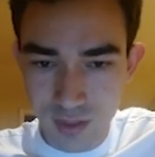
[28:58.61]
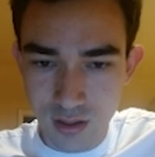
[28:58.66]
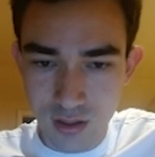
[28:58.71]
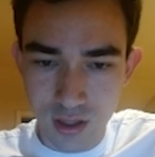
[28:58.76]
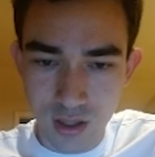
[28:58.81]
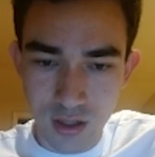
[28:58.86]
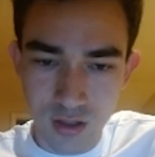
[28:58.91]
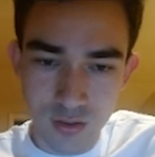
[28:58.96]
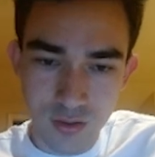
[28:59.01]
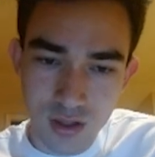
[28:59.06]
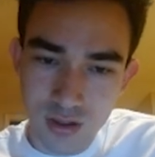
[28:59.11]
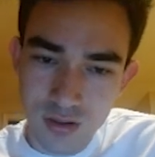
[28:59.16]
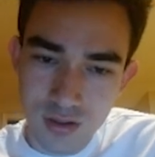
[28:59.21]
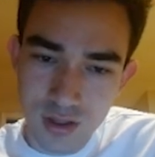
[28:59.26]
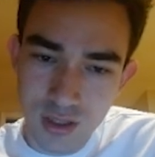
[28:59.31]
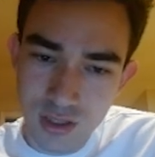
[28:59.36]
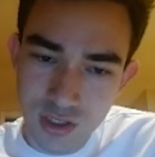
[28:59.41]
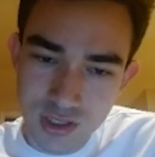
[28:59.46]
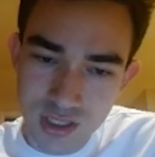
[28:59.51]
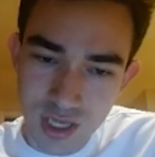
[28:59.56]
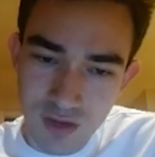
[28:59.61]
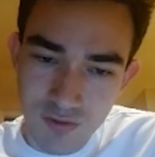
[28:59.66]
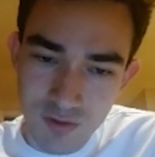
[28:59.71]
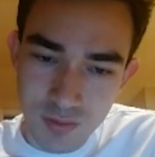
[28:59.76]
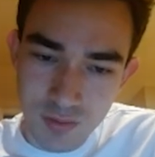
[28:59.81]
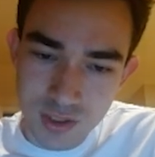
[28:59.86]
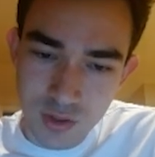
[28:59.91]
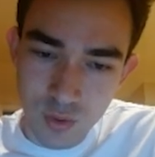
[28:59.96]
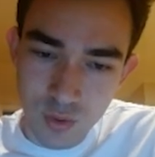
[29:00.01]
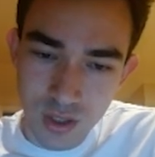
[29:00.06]
And okay, he just gave up
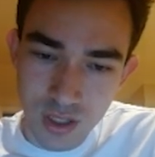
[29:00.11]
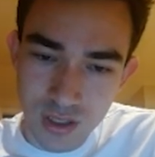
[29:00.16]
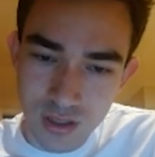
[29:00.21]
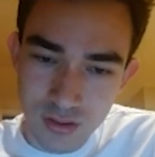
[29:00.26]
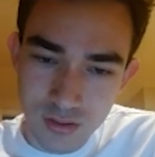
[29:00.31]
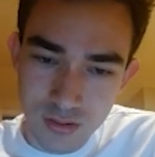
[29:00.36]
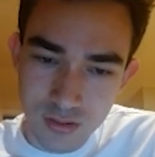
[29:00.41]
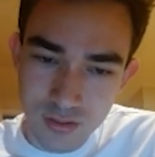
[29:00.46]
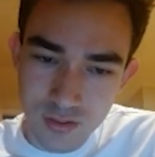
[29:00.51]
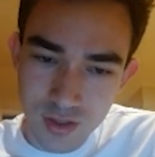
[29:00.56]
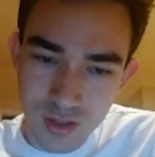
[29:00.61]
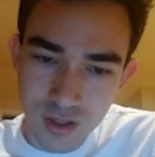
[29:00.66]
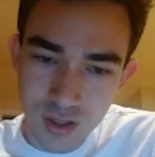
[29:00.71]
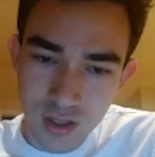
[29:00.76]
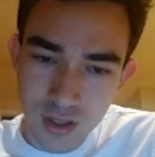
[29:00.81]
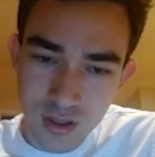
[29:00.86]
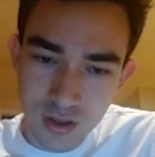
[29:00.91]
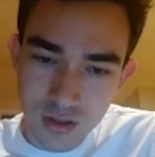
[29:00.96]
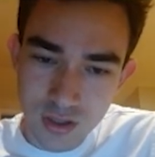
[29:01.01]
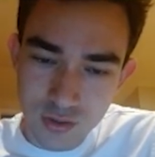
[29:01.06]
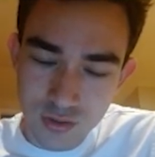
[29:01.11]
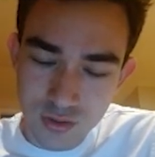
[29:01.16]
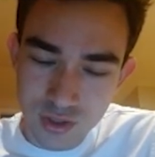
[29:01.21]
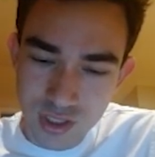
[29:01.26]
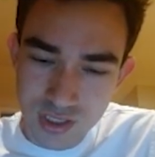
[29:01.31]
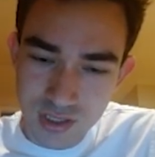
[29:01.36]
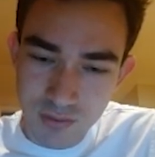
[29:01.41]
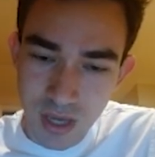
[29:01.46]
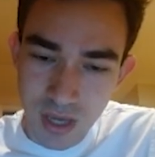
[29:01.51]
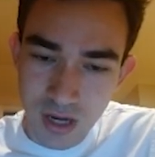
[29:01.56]
his queen, and this was
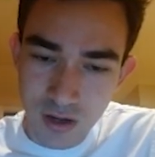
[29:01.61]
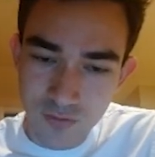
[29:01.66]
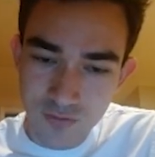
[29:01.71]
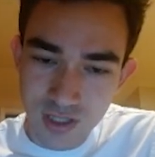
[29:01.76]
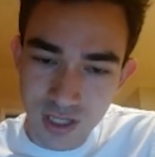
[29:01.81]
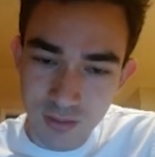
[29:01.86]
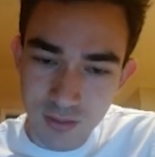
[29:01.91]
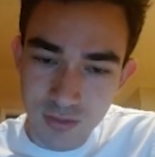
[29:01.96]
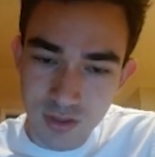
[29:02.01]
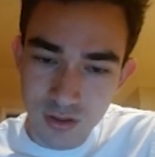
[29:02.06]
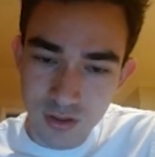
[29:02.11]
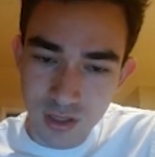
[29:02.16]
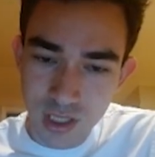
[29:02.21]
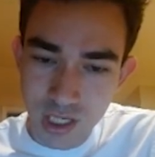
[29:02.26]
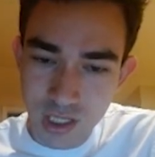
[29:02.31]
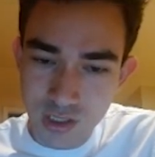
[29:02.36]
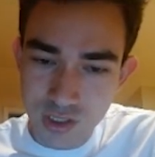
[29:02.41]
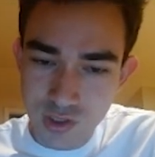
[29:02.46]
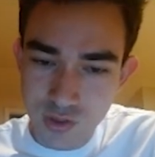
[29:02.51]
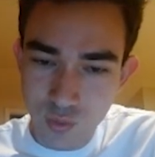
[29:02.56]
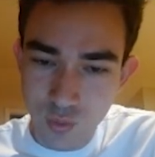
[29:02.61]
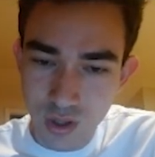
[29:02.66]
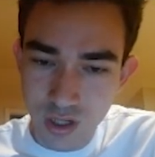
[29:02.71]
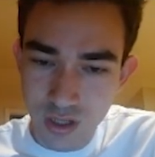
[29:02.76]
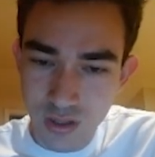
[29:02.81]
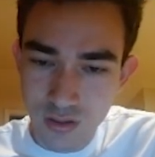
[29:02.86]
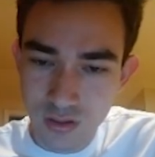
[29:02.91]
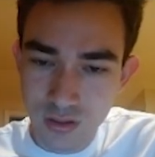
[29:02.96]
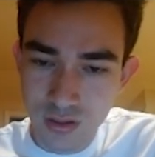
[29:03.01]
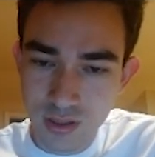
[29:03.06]
just a matter of time till I just
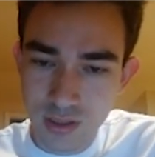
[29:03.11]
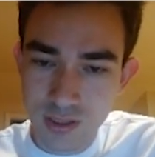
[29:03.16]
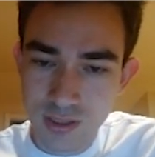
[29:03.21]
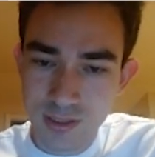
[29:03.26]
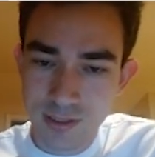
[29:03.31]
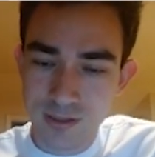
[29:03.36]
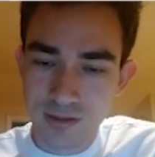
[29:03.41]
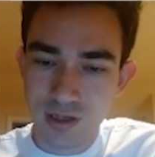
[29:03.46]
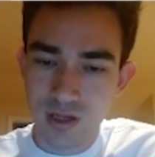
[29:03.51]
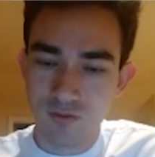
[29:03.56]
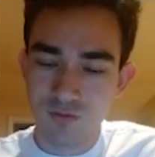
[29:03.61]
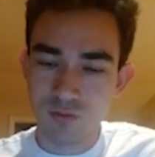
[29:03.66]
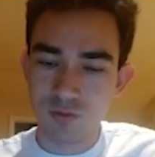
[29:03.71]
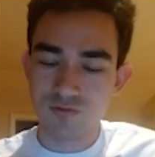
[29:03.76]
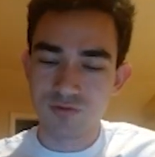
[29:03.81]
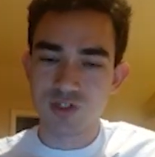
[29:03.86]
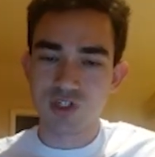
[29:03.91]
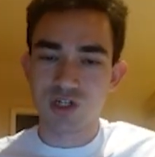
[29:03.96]
won. Every move's check